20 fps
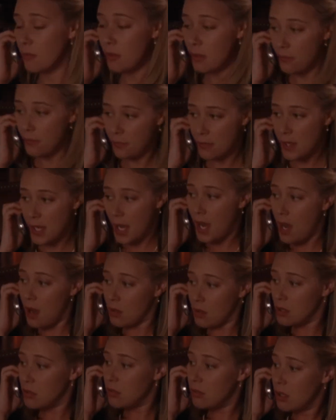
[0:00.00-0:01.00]
I'm going to freak
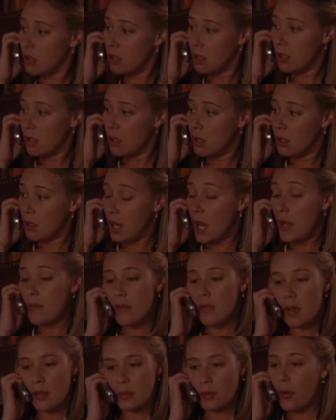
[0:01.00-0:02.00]
out. And
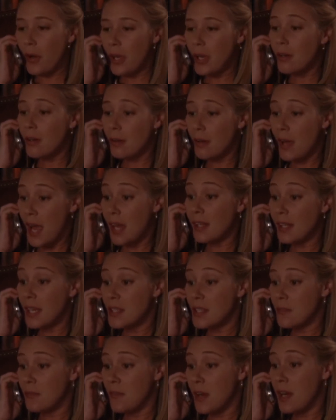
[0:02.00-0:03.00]
the lawyer handling
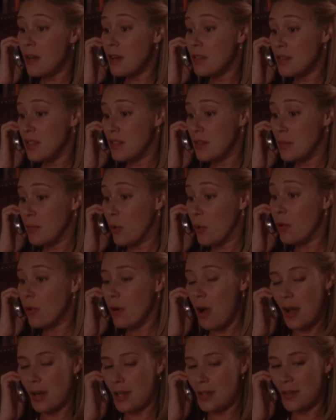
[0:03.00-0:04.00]
his affairs is a
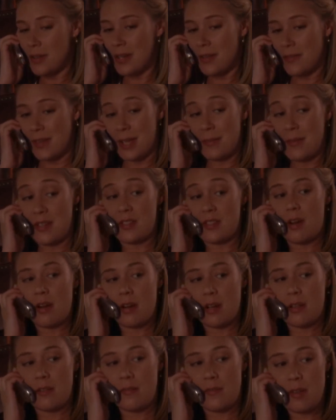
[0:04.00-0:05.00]
moron, and don't even get me
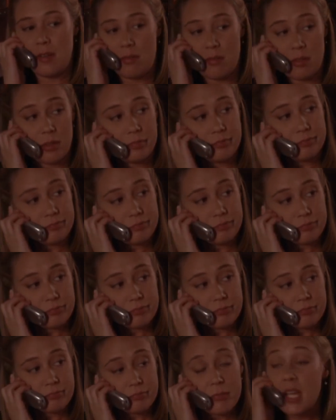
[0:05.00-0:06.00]
started on the funeral.
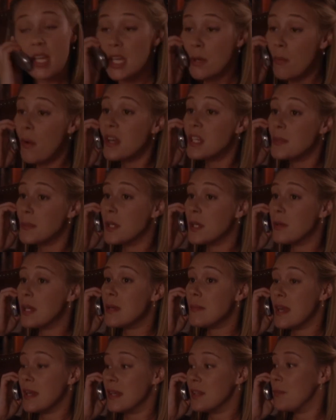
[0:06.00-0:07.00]
He wanted to be
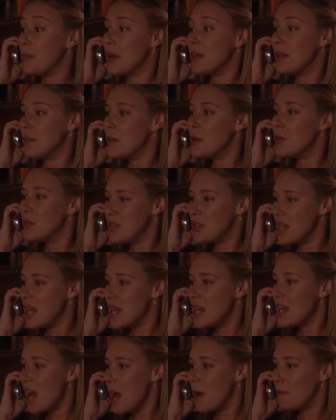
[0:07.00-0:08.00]
cremated, but if you'd
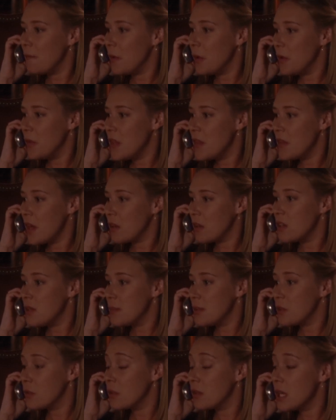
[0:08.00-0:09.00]
seen how filthy that
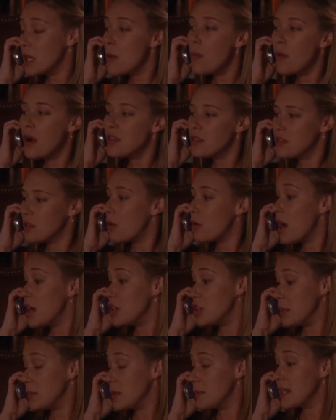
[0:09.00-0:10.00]
crematorium was, so I
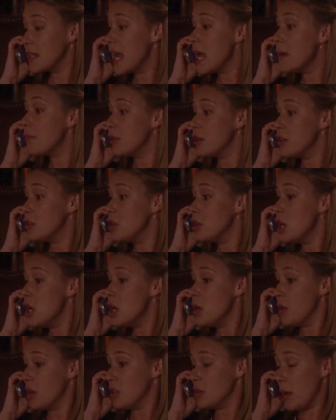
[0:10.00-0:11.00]
shipped him to Cambridge,
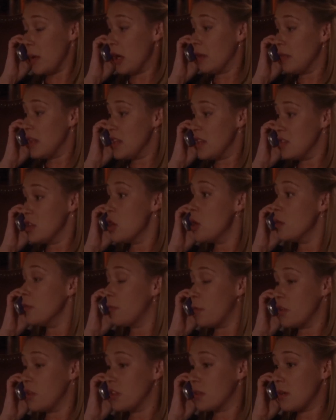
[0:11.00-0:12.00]
which apparently is known
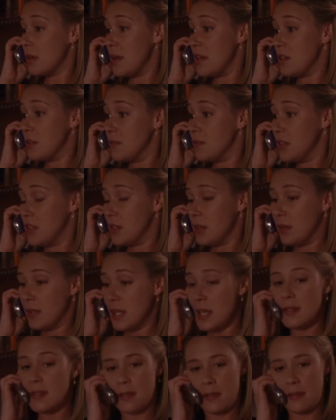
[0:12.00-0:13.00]
for its cremation
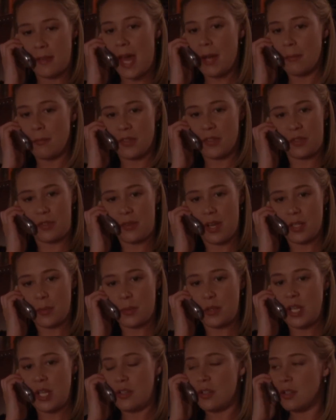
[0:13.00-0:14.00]
facilities, and that was a
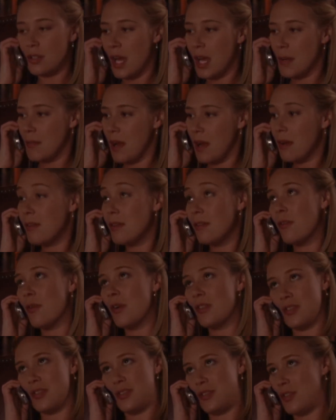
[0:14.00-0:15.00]
transportation nightmare. And of
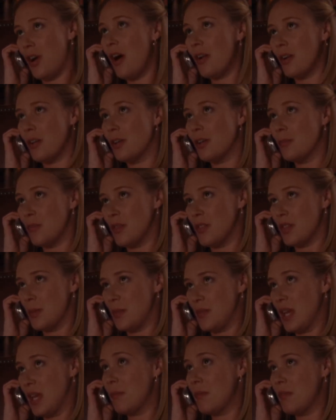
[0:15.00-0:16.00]
course, his daughter was
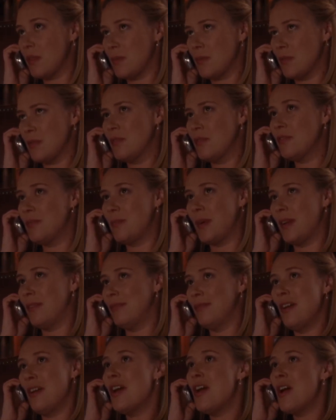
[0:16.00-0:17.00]
upset with the move, but
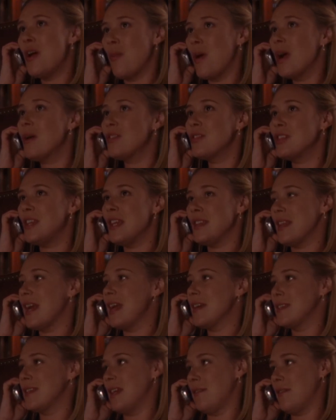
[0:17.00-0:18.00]
where was she at
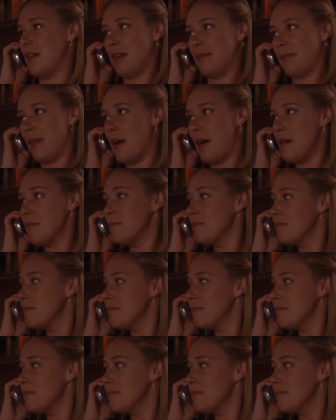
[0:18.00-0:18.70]
Thanksgiving, huh?